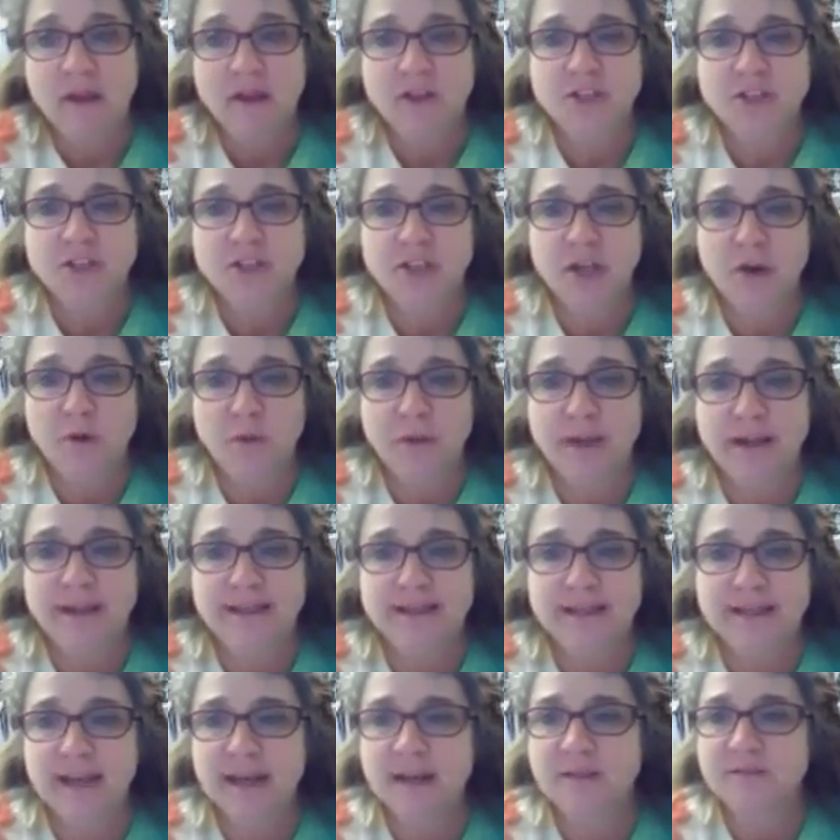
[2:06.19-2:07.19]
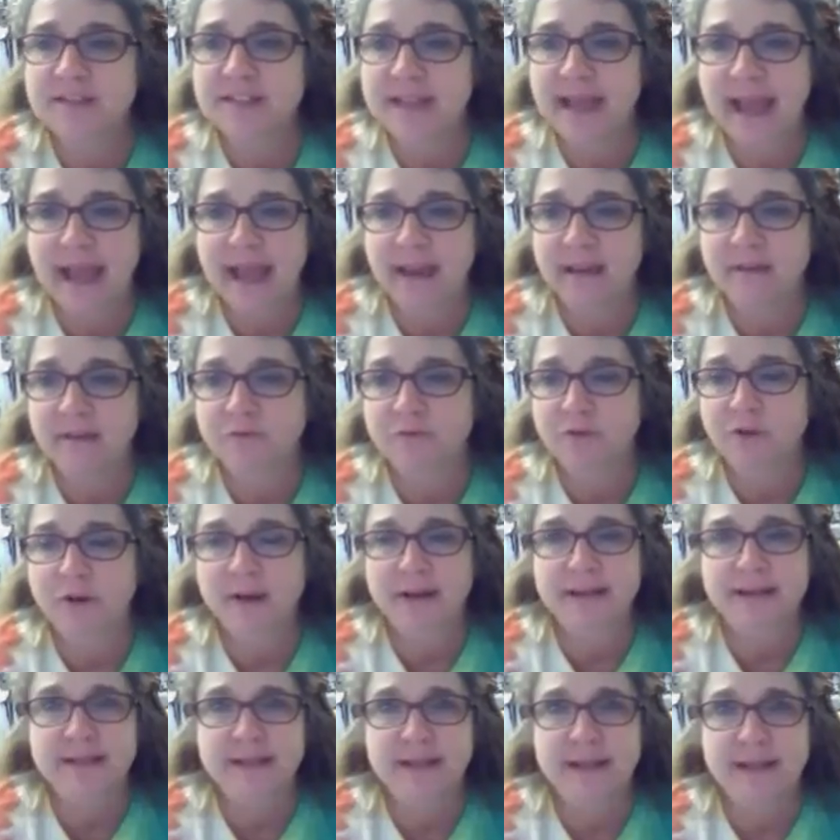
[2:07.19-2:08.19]
So instead of saying, for
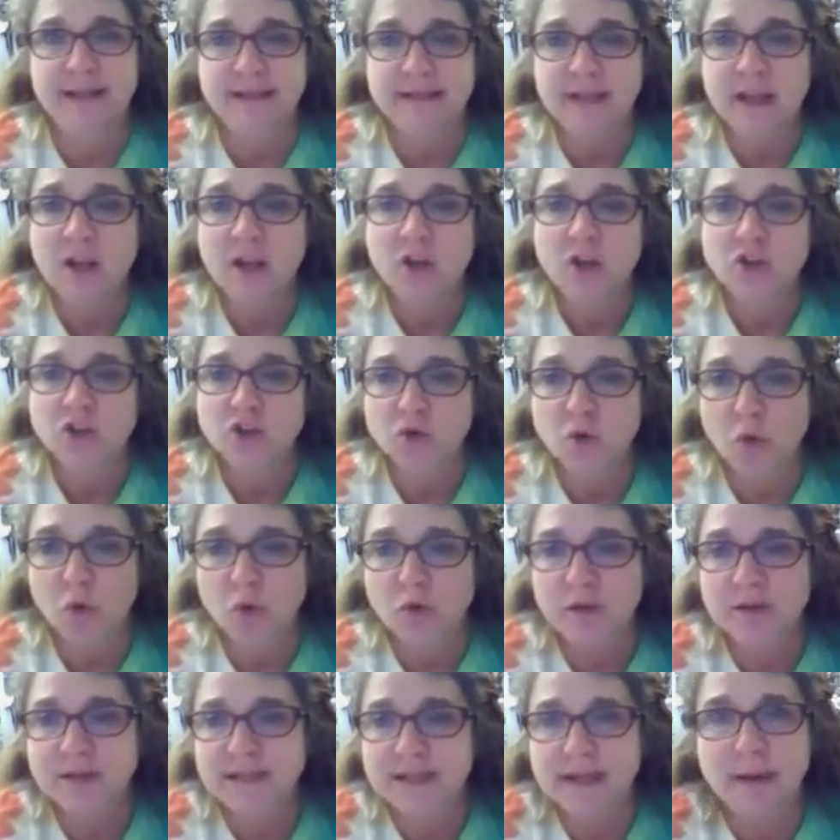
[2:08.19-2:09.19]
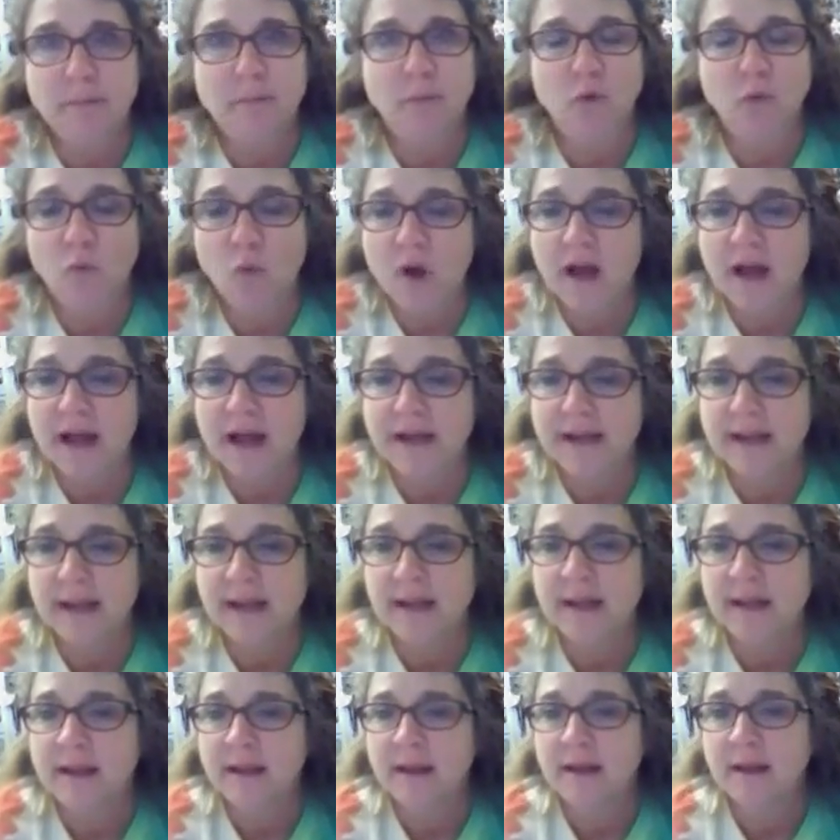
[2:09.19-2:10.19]
instance, source number 1
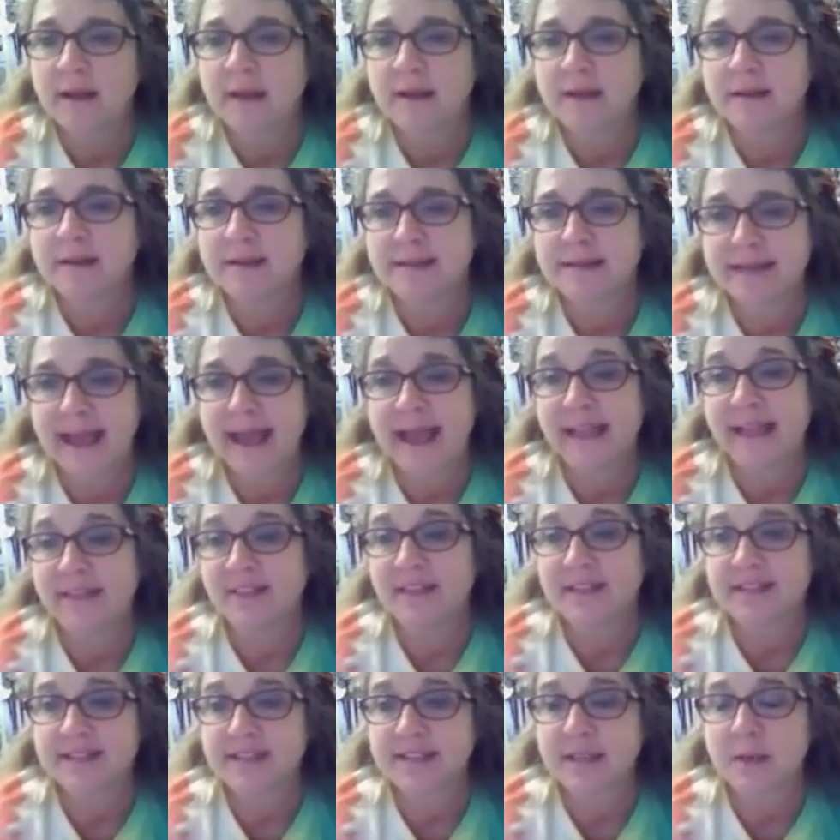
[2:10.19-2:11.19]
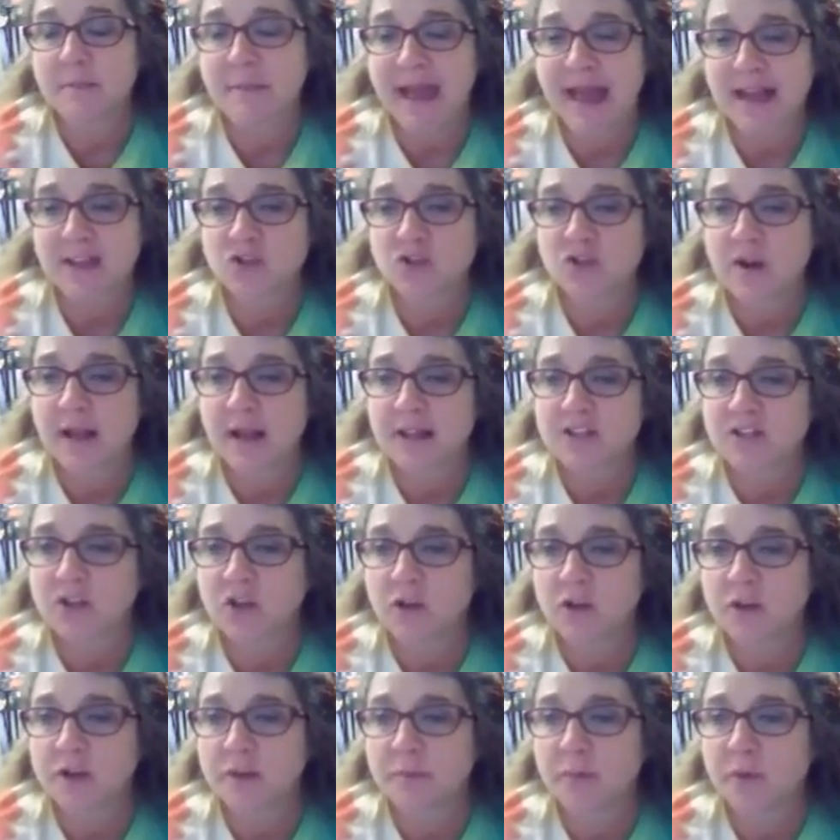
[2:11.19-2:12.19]
said that some astronauts
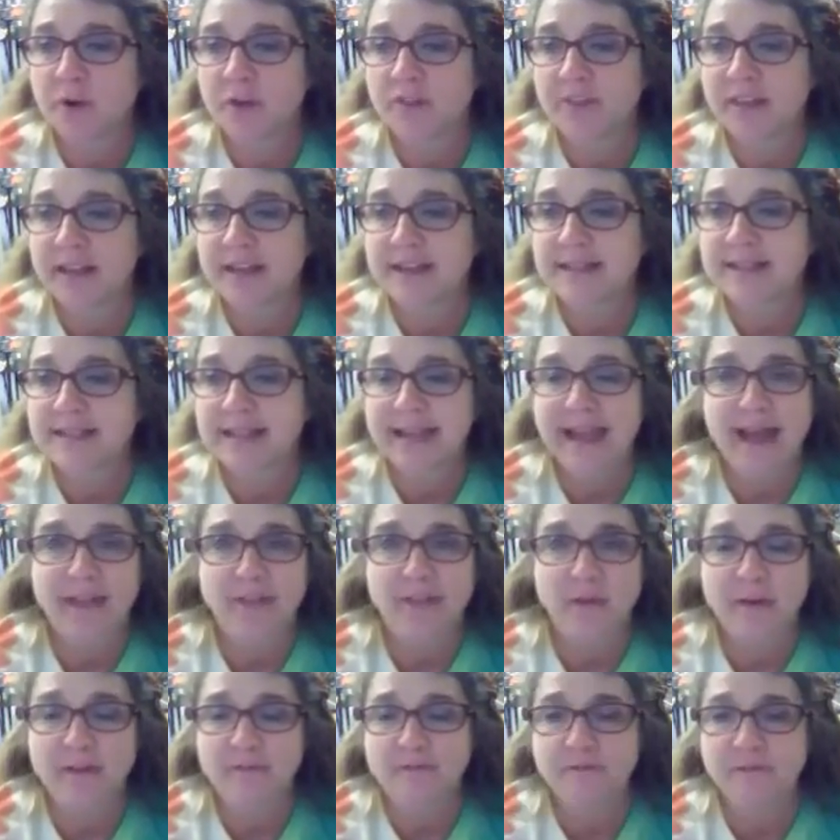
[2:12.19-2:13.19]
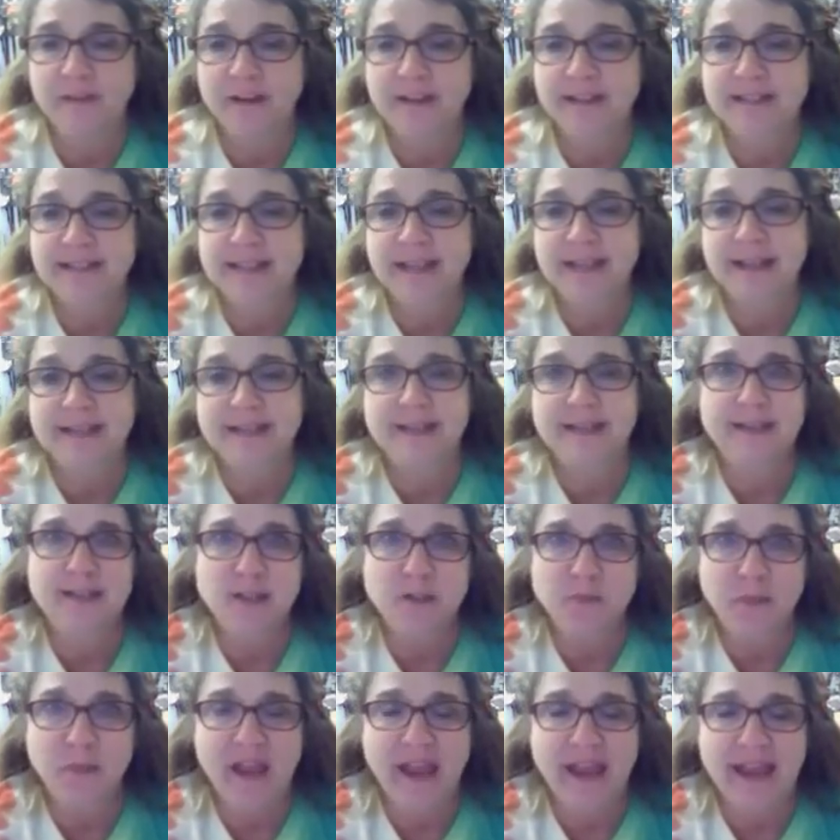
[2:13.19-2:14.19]
learned to put things together and fix things in
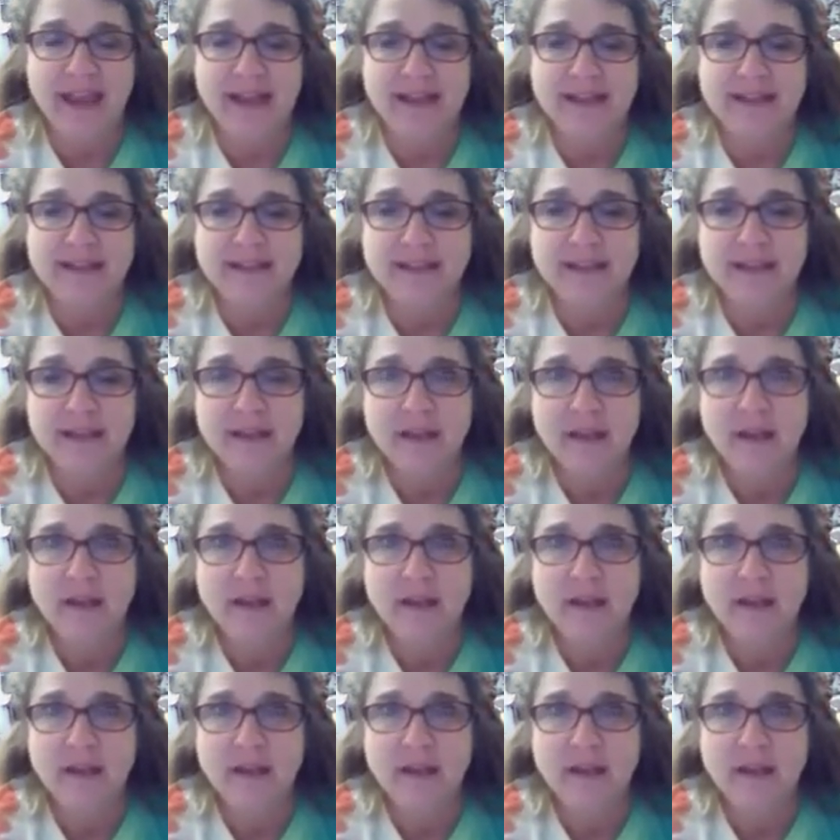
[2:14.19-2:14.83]
space,